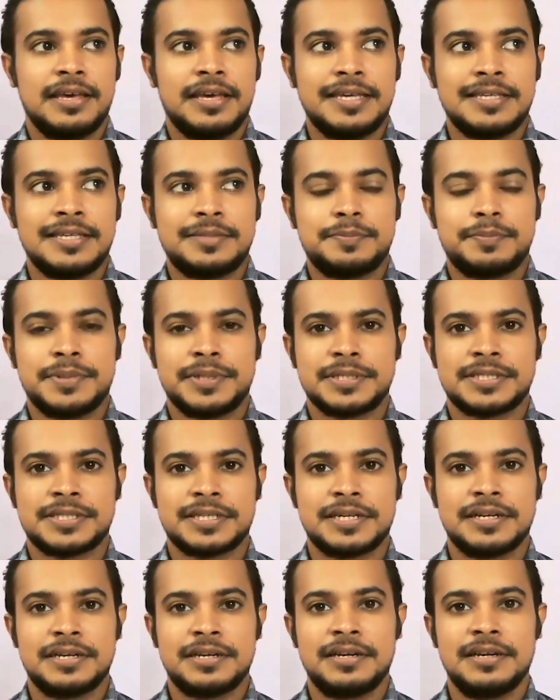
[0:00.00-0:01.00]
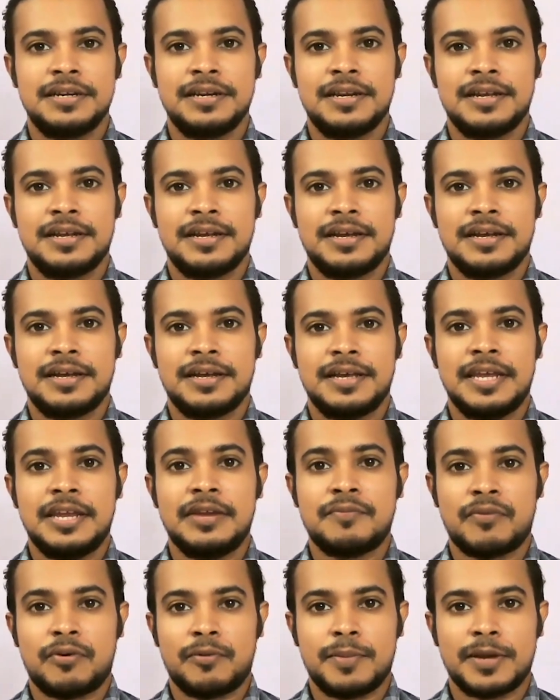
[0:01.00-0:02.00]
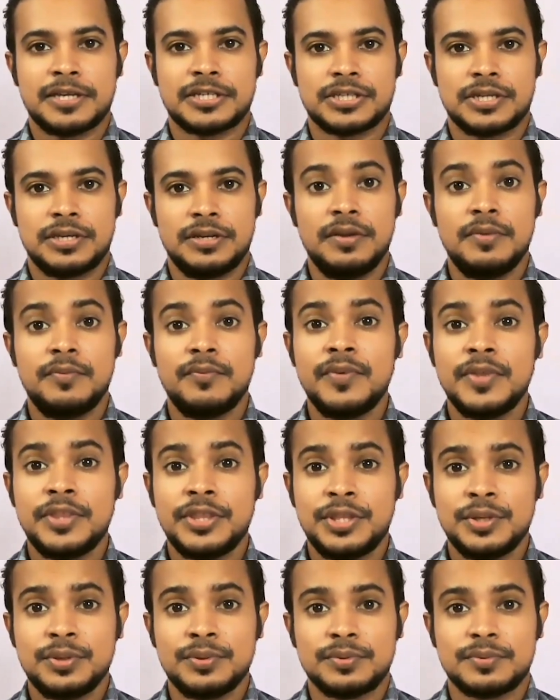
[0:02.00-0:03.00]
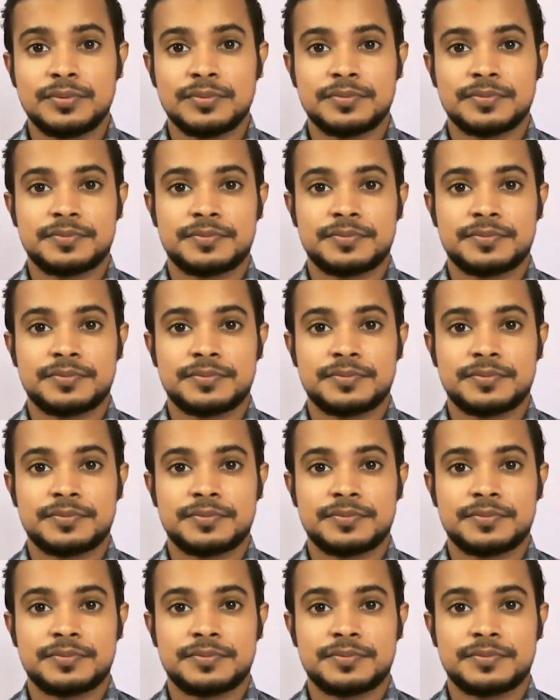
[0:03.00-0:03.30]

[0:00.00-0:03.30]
his personal information with you,